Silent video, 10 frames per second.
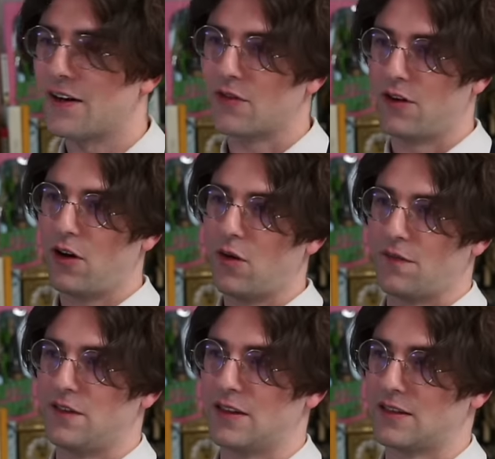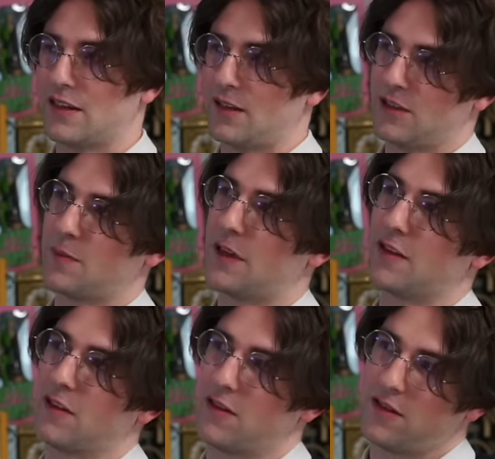don't know if Disney just because
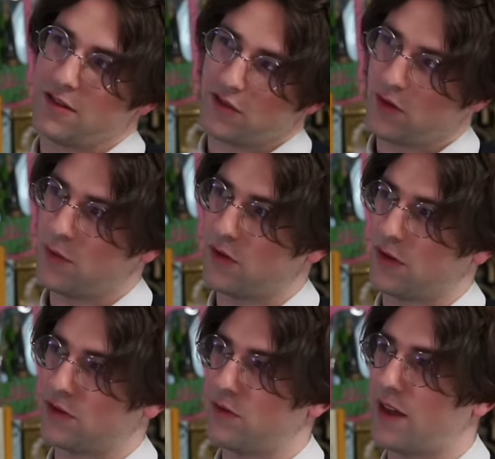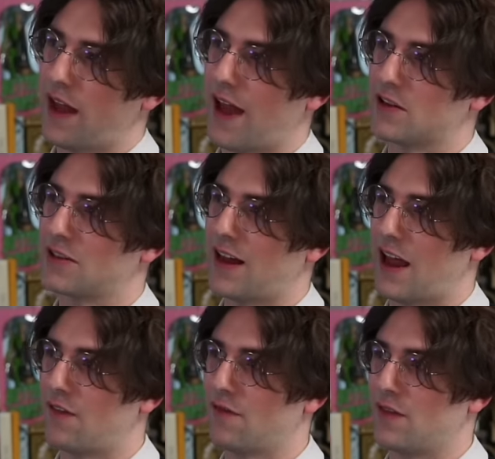they're the distributor, do they actually
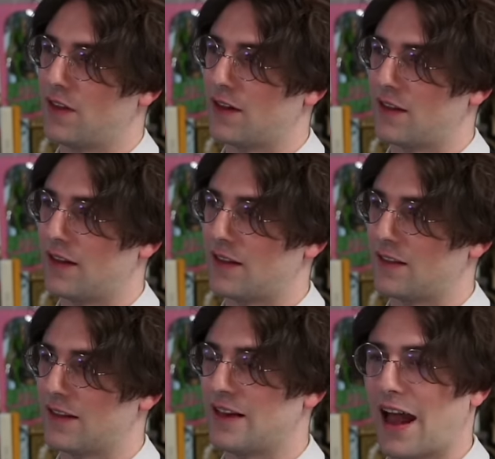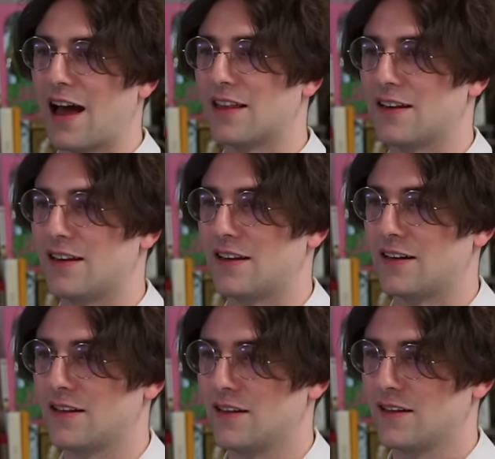have the like legality
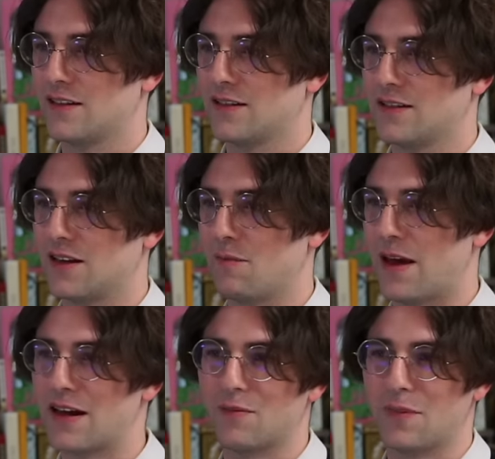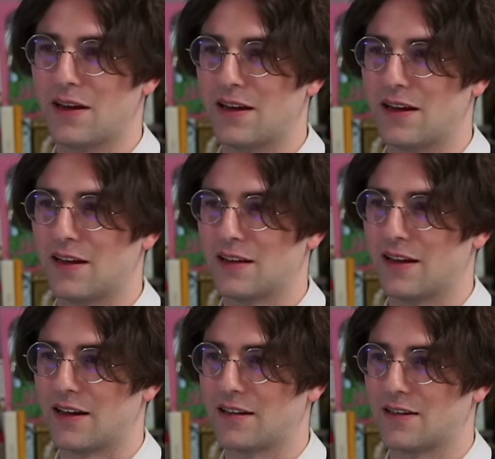to make me
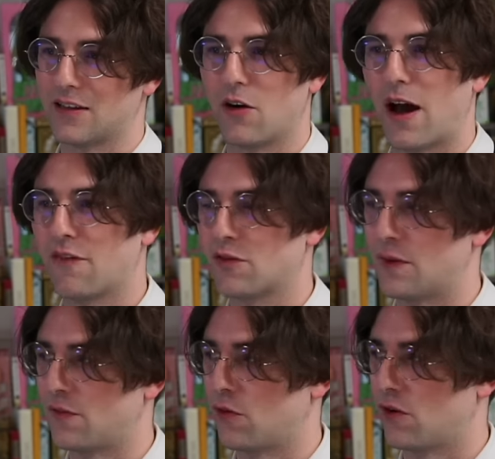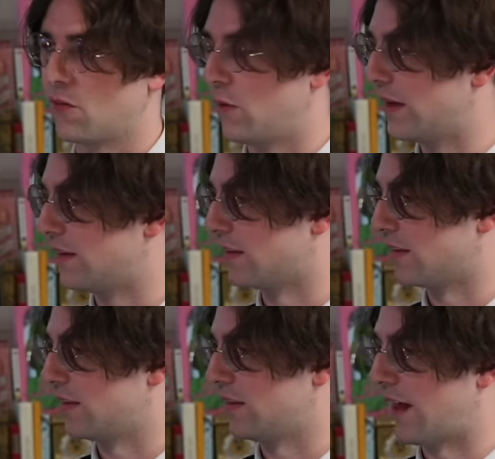like to go after me for it when
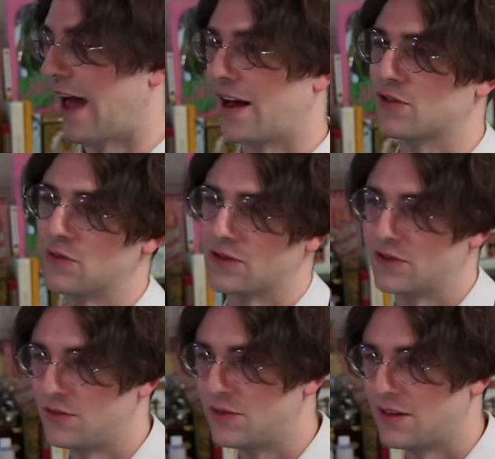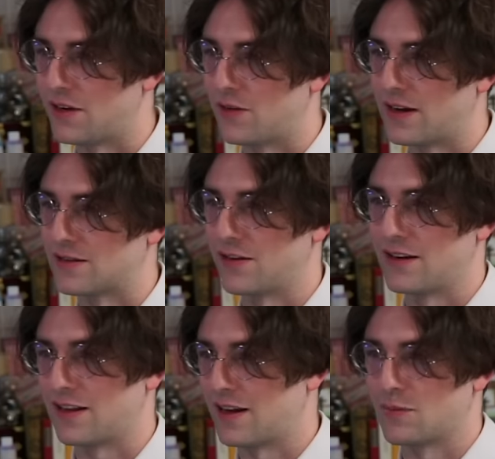the actual studio has already
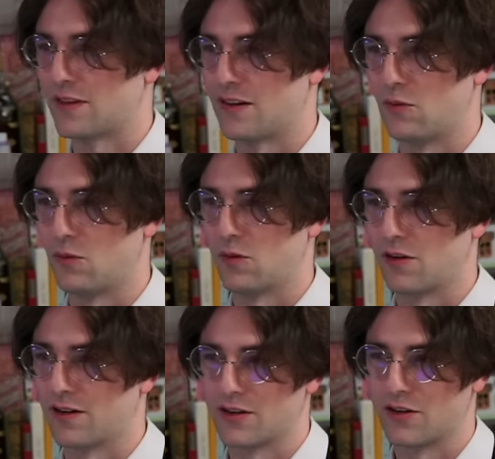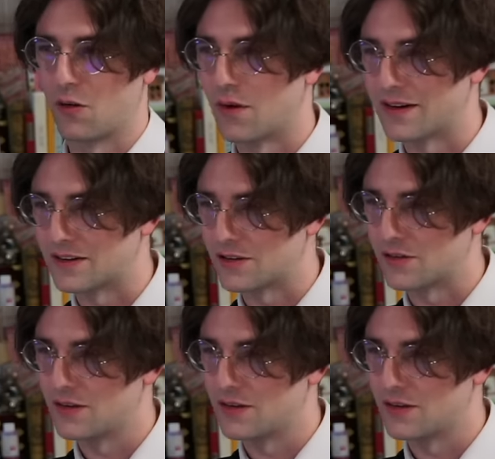claimed that they weren't going to.